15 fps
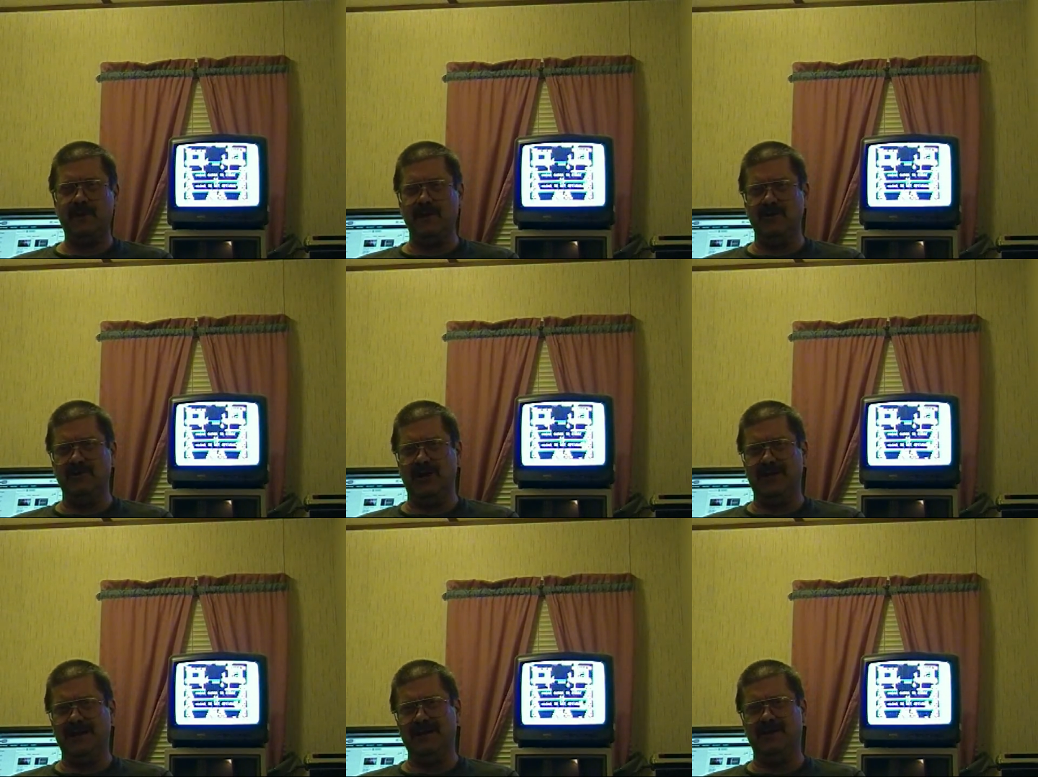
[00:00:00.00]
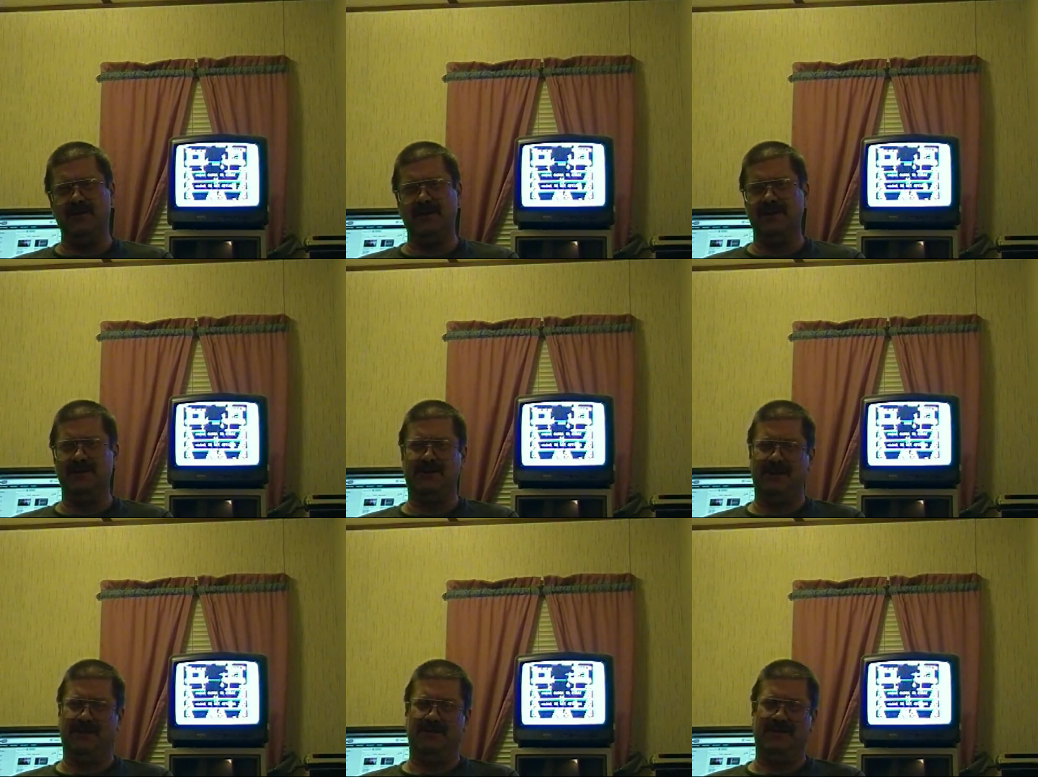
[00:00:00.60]
because I think you
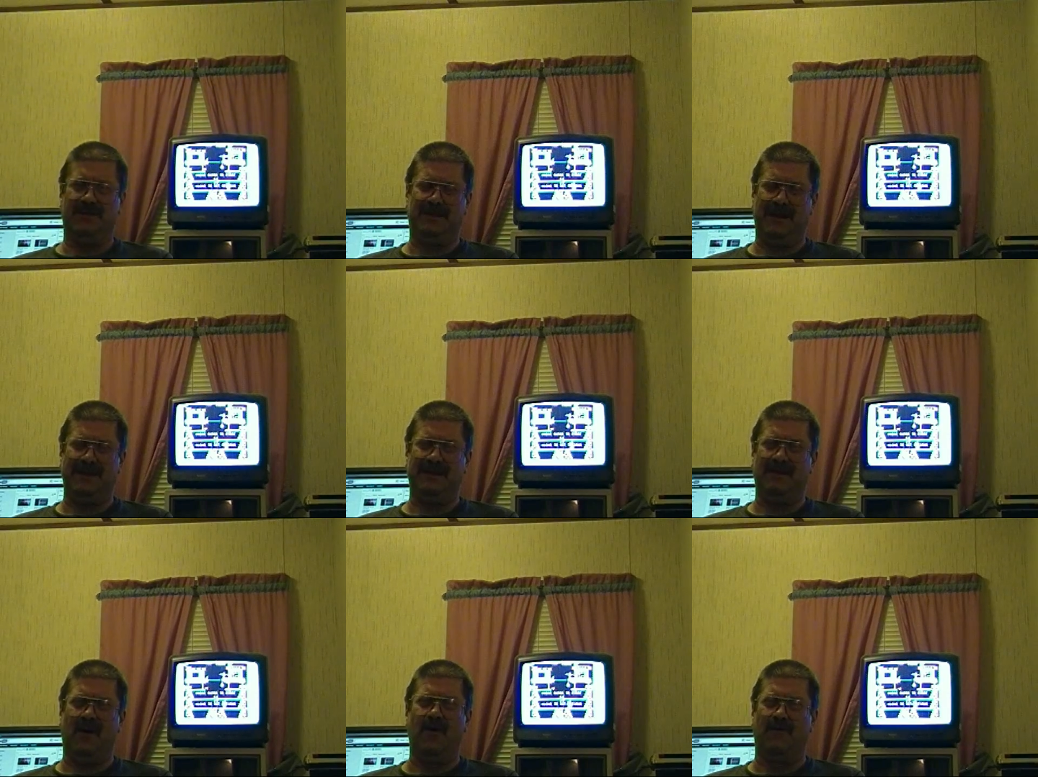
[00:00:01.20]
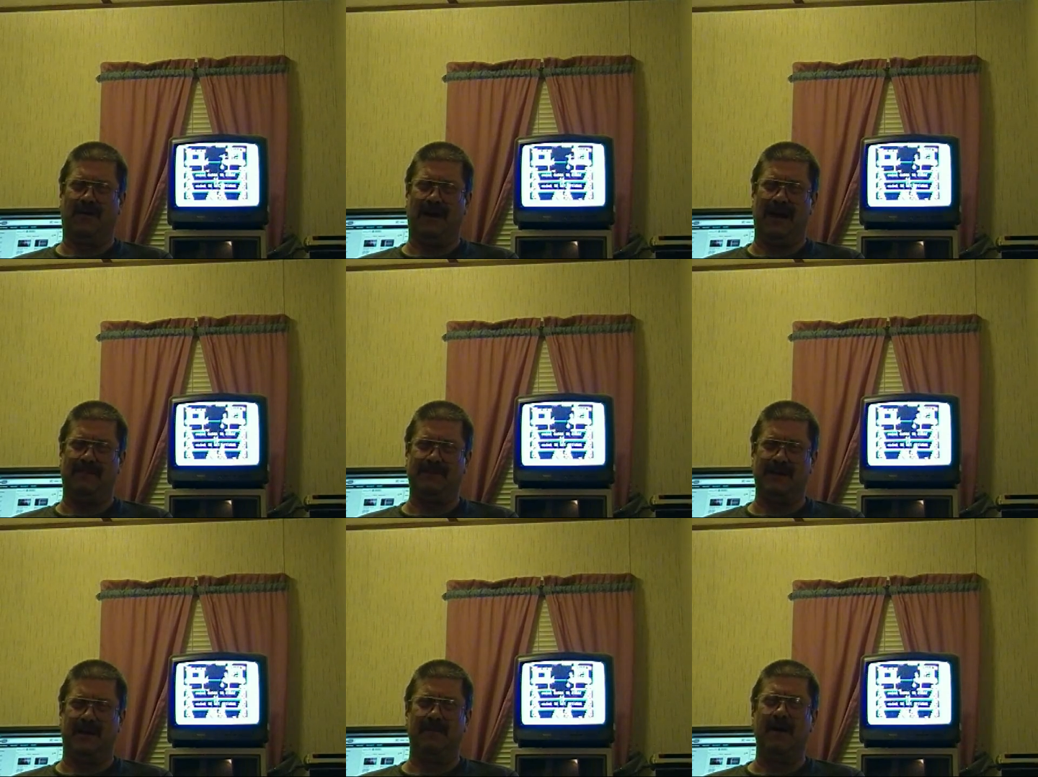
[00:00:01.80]
consider that they
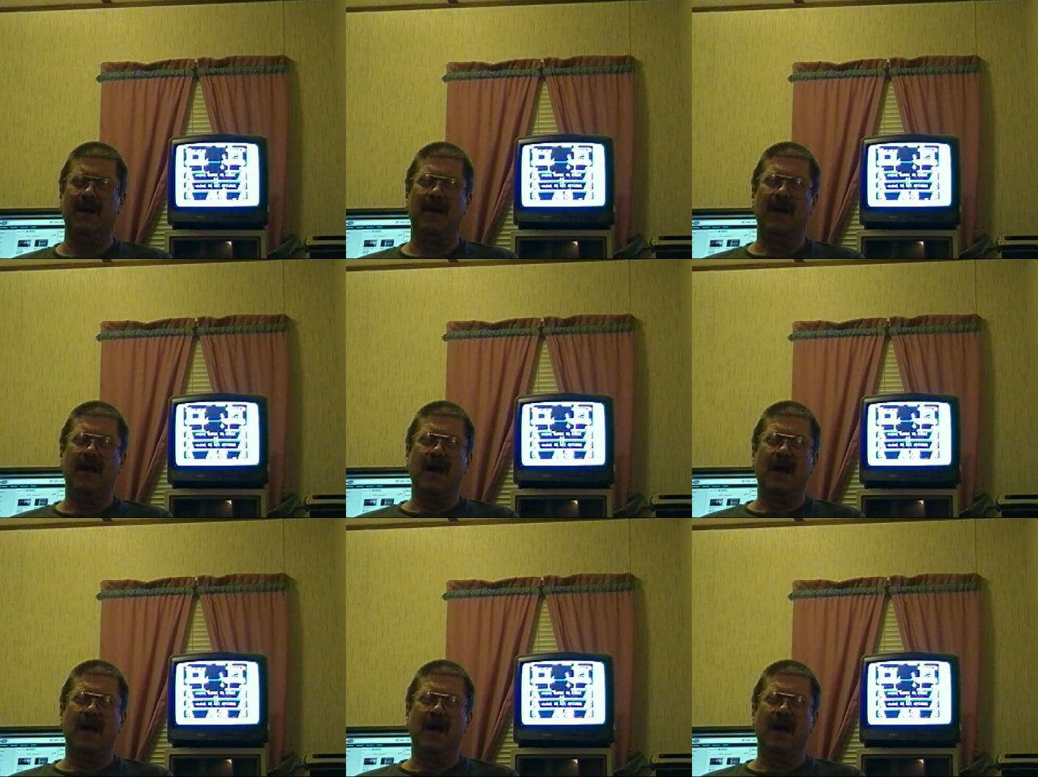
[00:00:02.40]
overlap some.